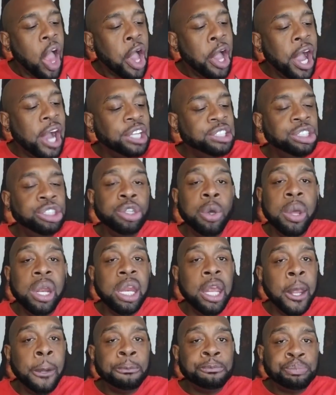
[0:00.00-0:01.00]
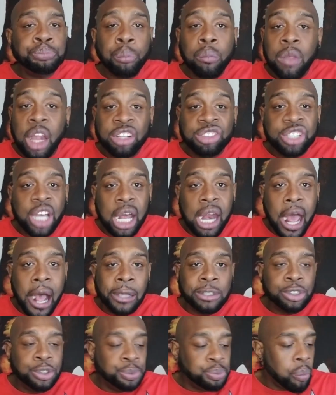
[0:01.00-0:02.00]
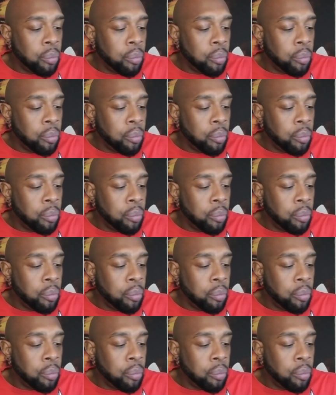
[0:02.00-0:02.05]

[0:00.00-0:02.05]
I didn't do any shout outs.